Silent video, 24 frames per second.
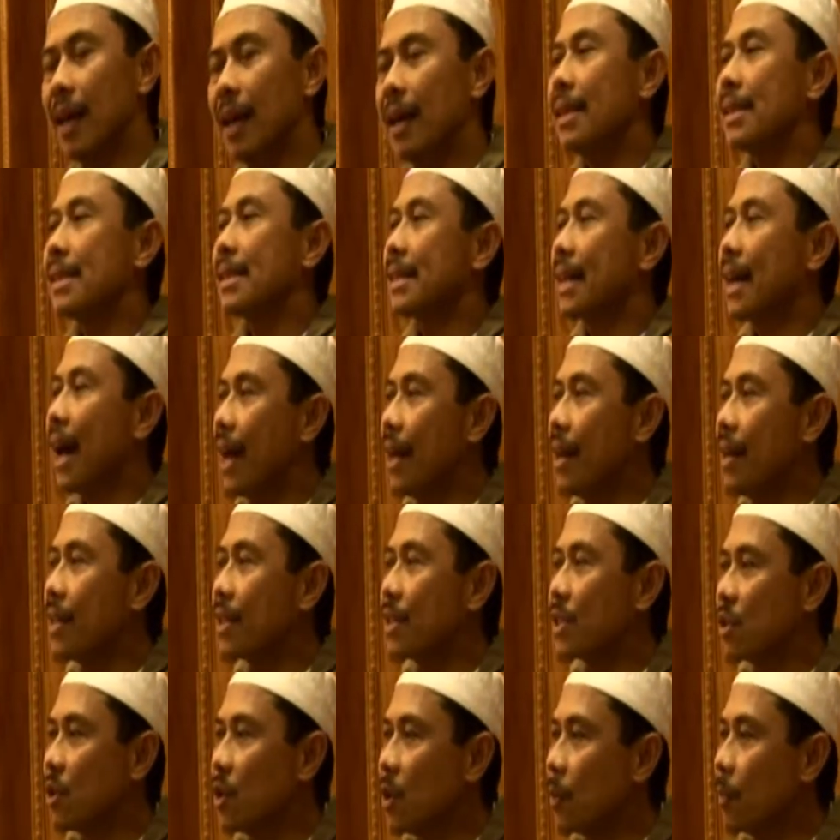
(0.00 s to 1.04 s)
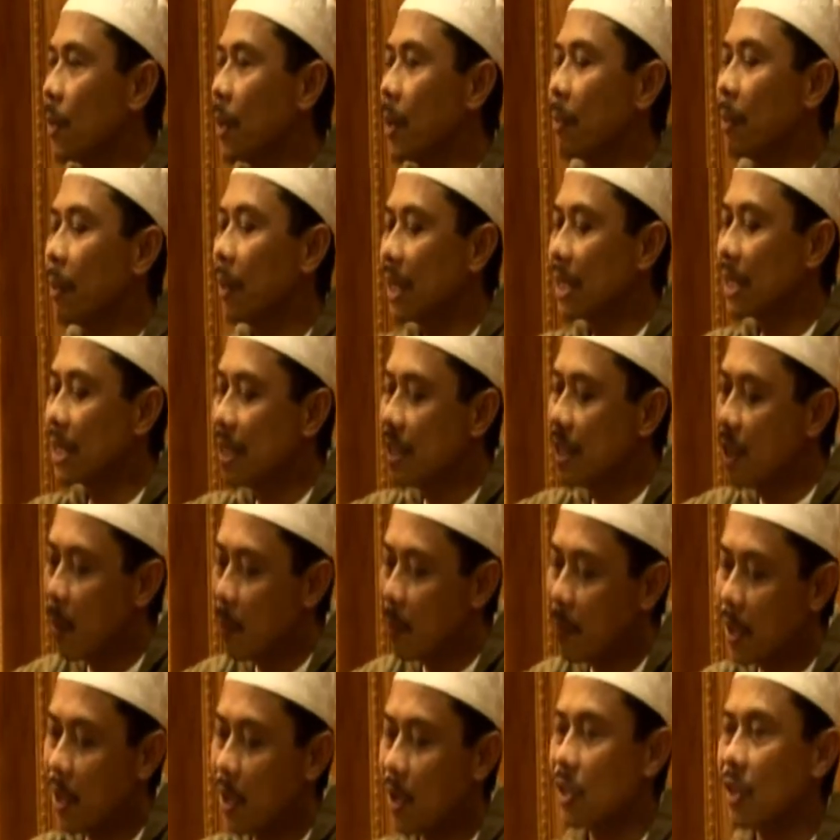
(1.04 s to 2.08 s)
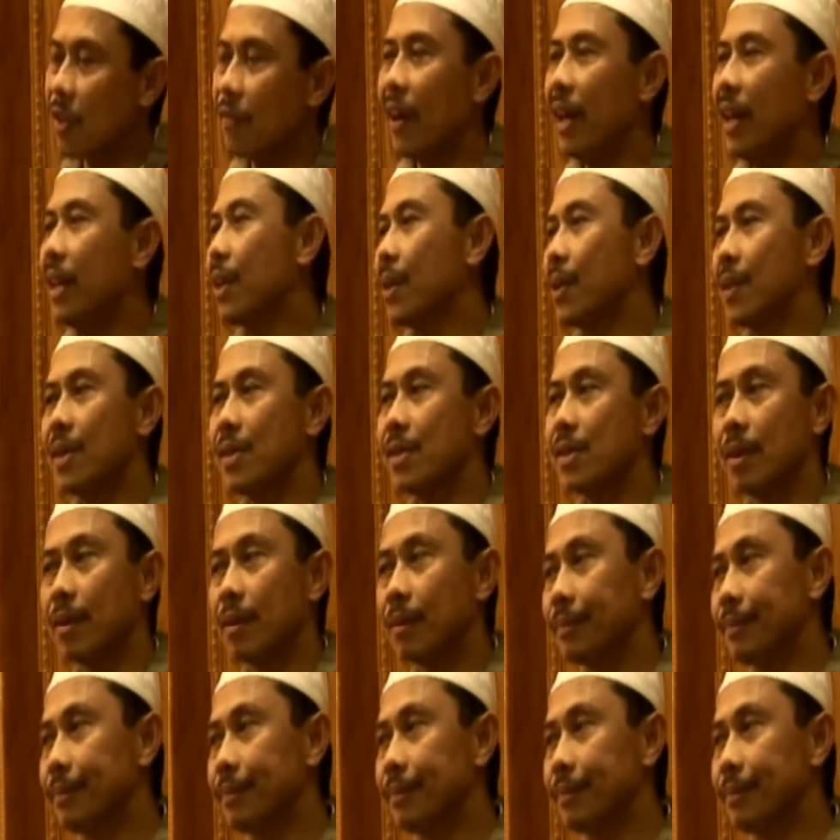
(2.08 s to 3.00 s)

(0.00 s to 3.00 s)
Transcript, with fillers: His kindness to the people is not because of any reason.